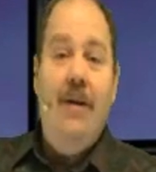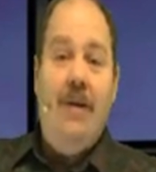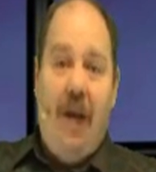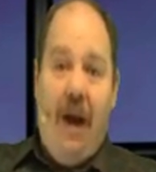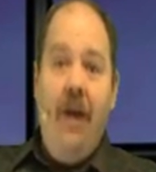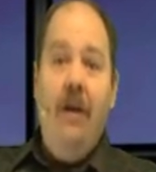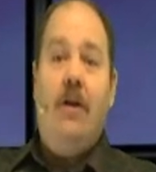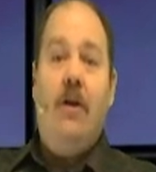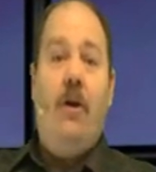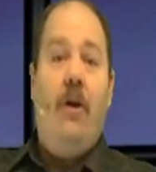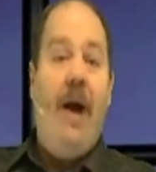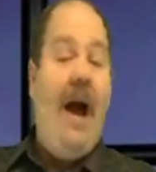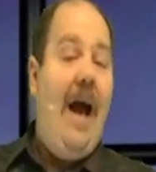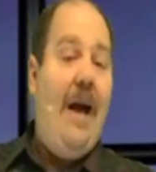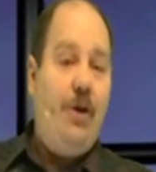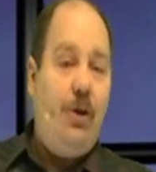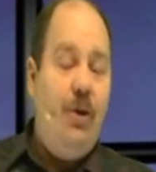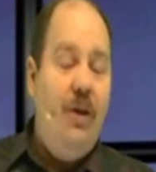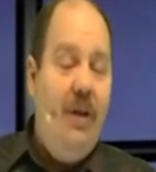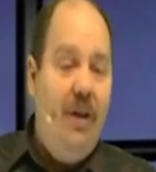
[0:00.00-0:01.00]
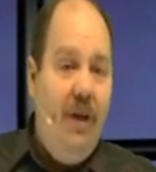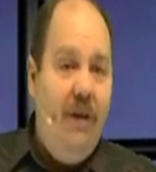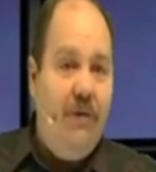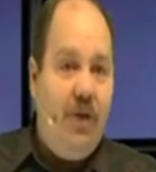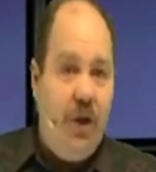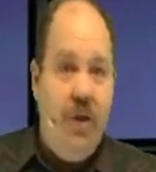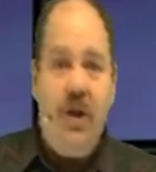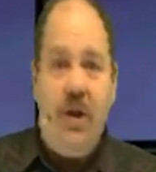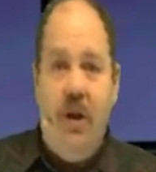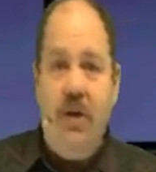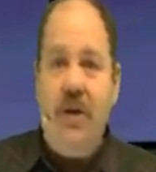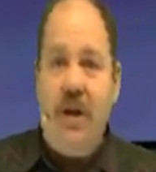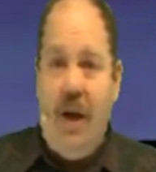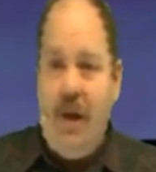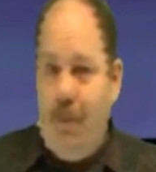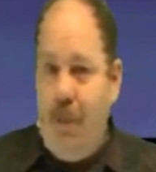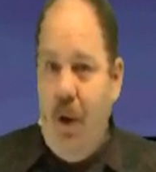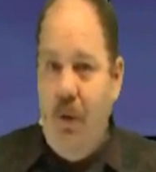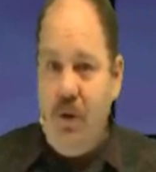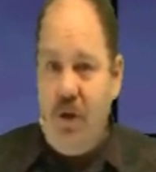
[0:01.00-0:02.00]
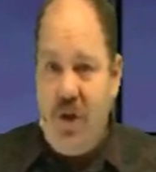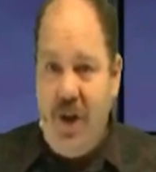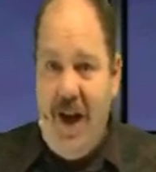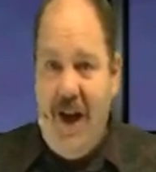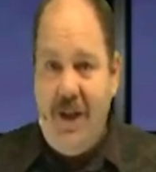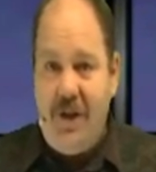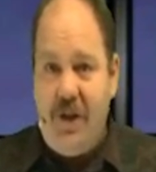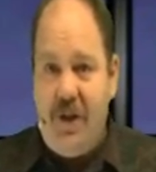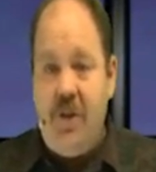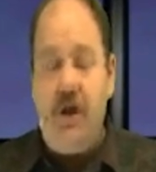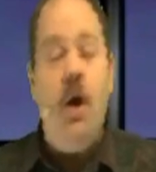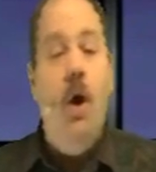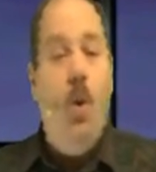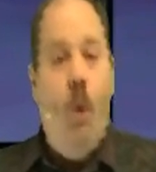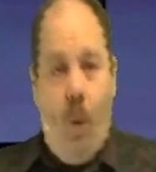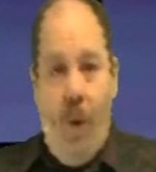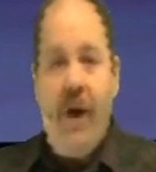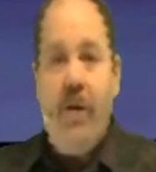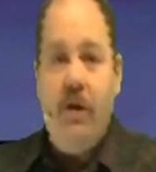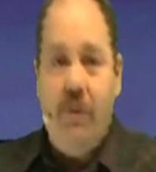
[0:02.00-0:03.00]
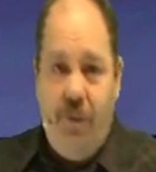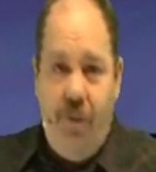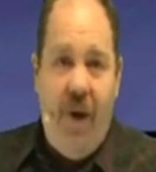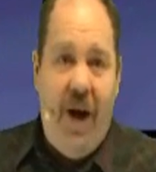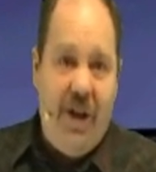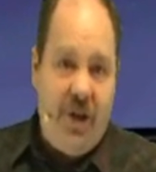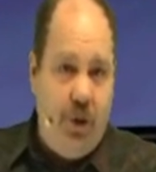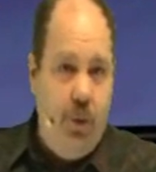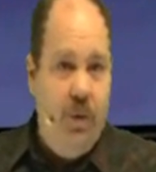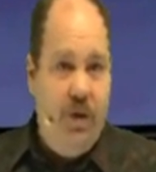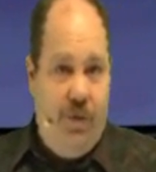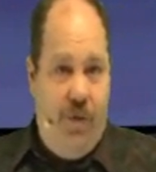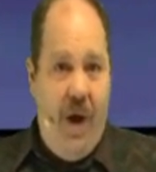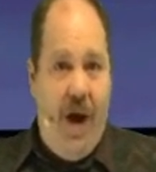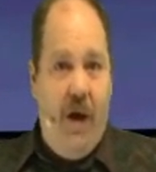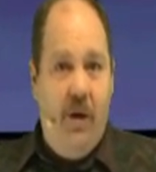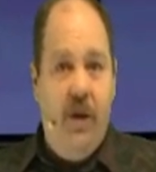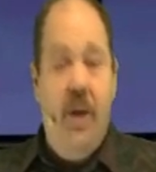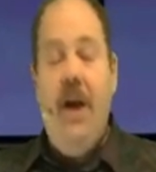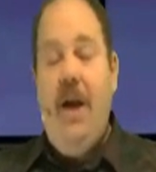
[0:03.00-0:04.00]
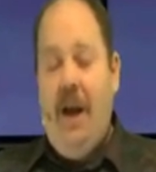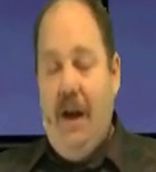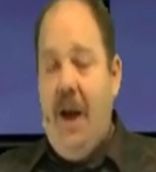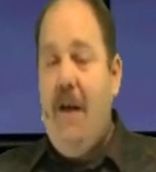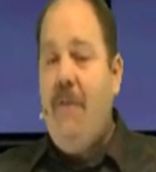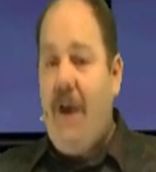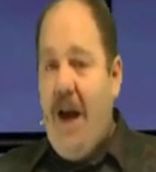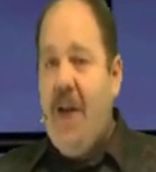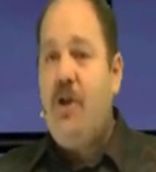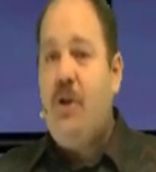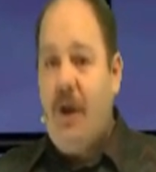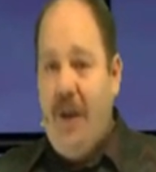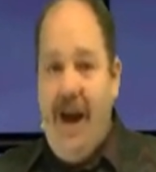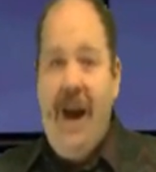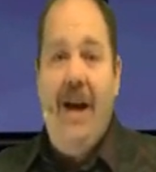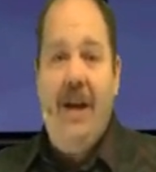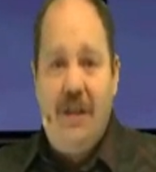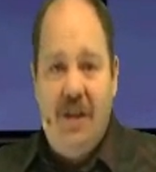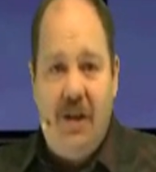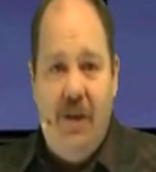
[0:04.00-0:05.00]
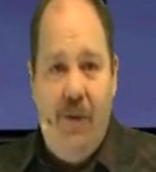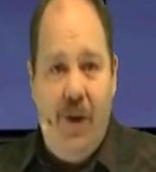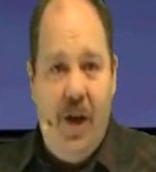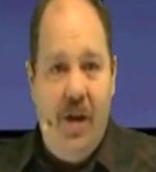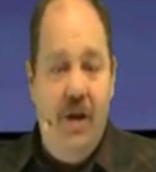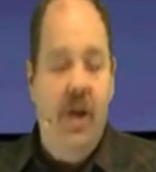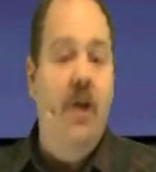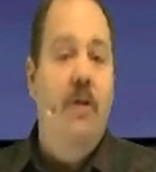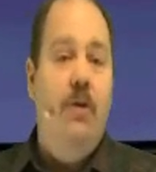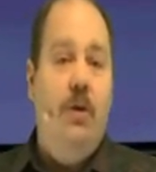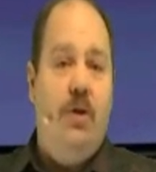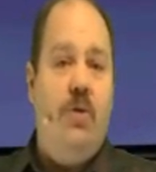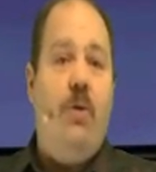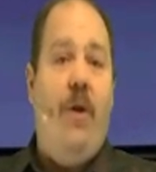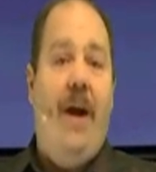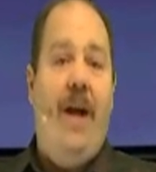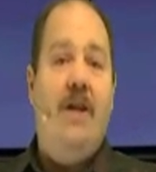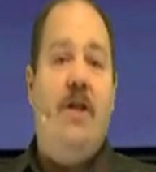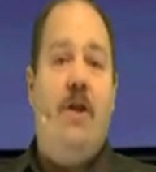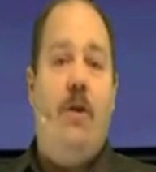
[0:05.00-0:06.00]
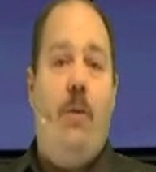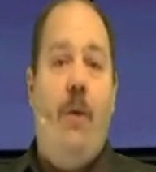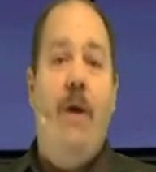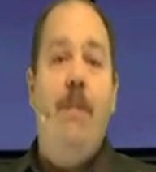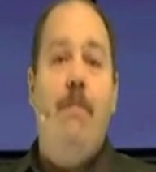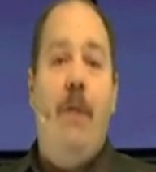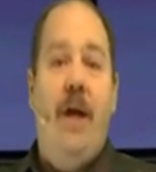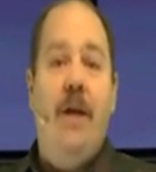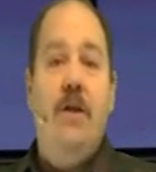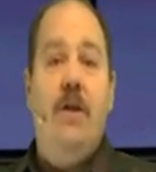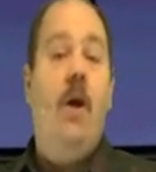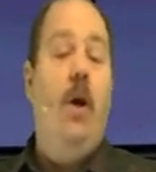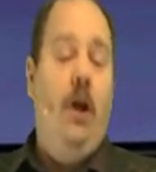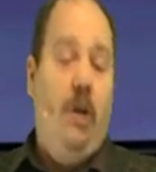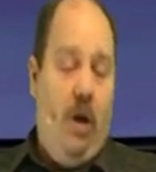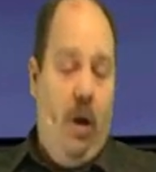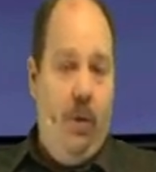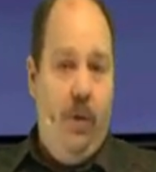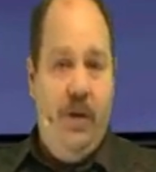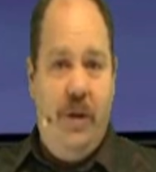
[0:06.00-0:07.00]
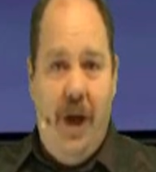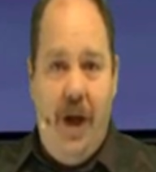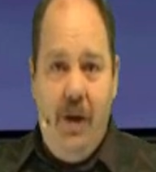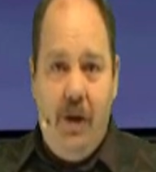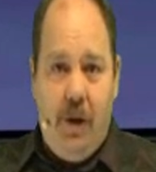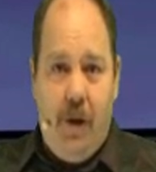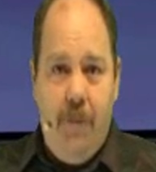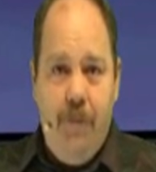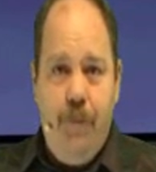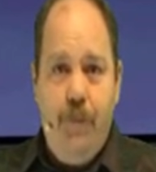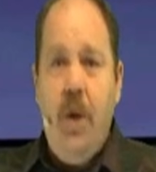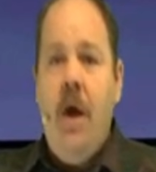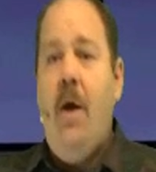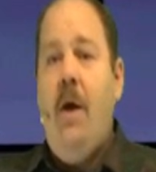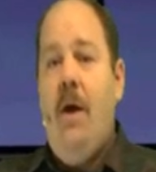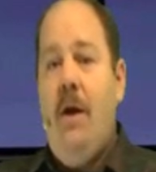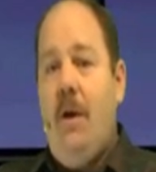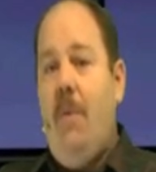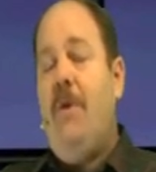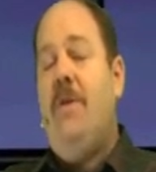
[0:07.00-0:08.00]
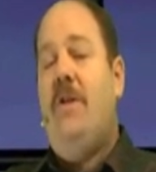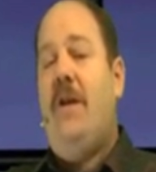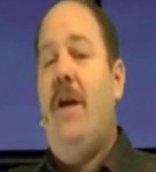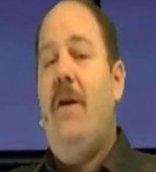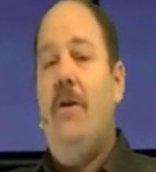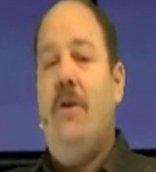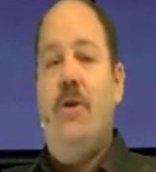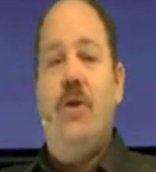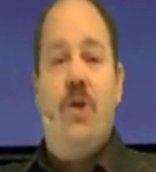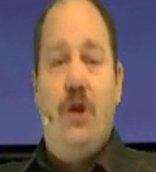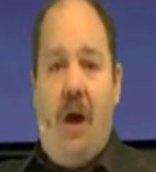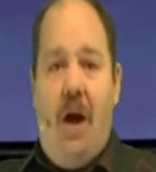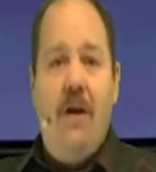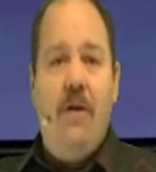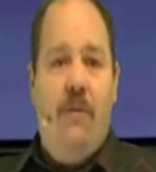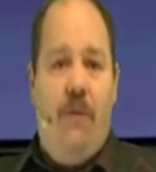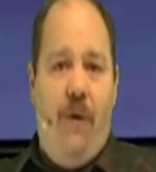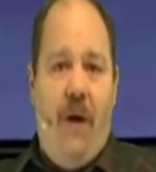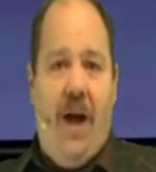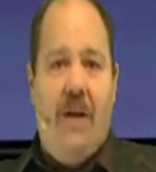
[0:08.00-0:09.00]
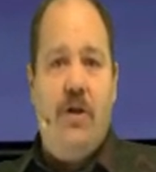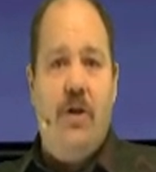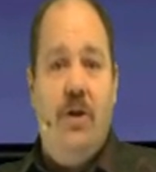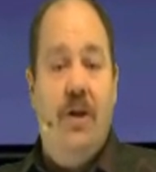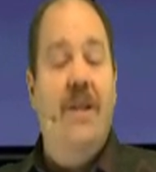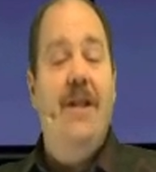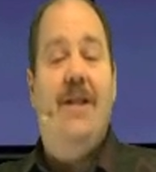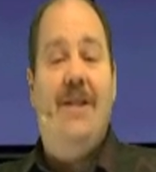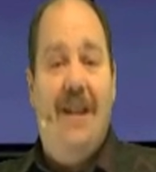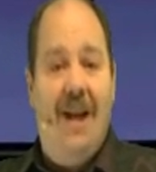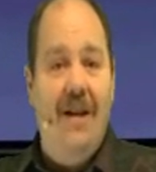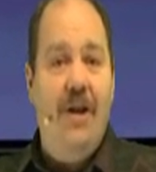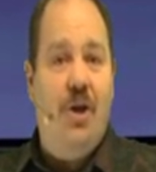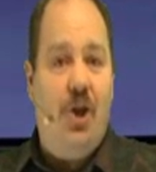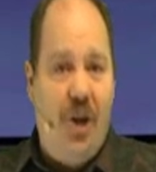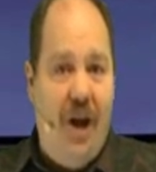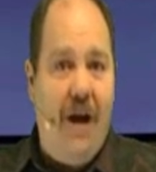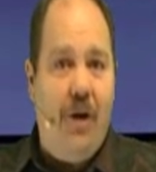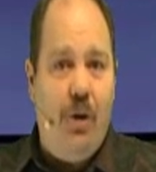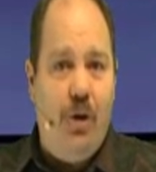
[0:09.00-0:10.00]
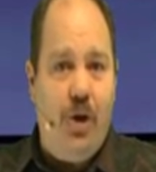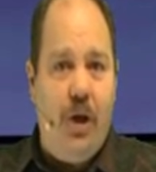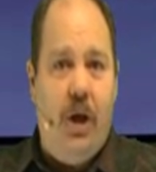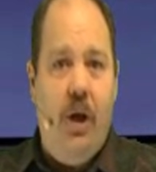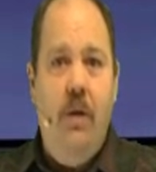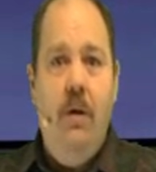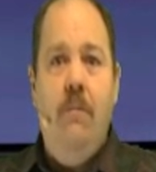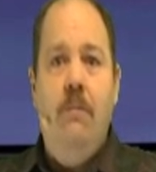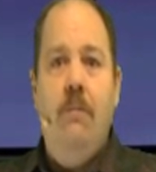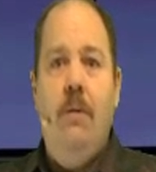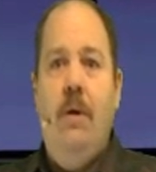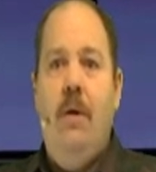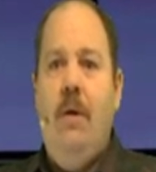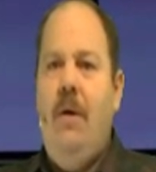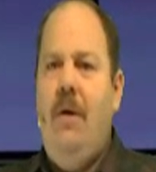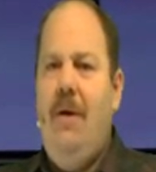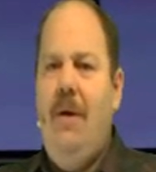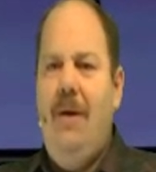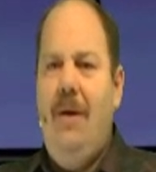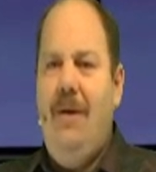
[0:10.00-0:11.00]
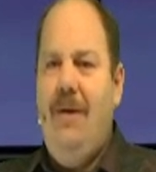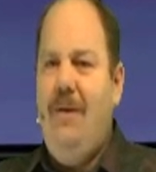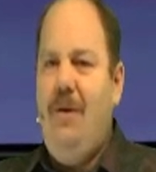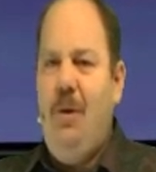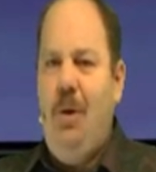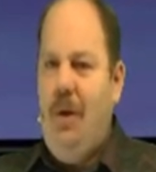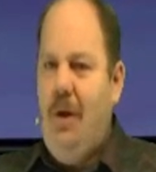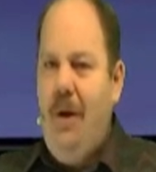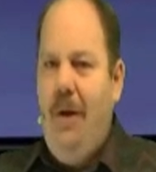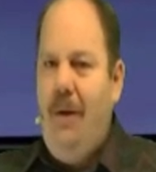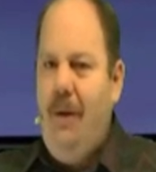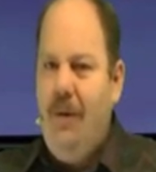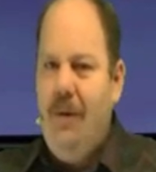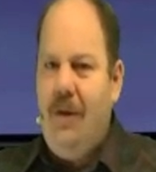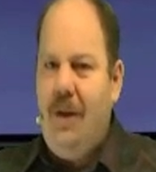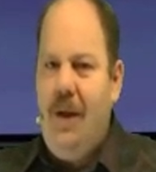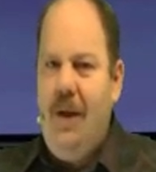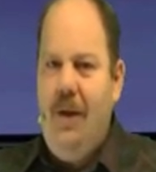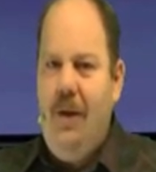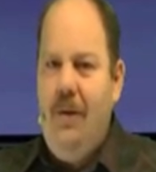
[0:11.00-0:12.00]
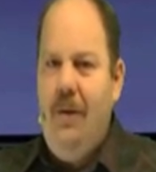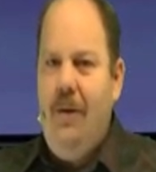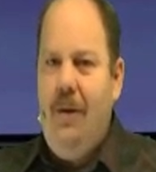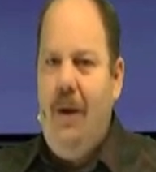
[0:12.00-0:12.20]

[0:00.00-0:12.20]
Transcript: Taylor actually lives just outside of Post, Texas, where the fossil was found, and I've actually excavated in those Triassic red beds along with Taylor. Now, when Taylor saw the fossil, he said to Chatterjee, eh, You know, the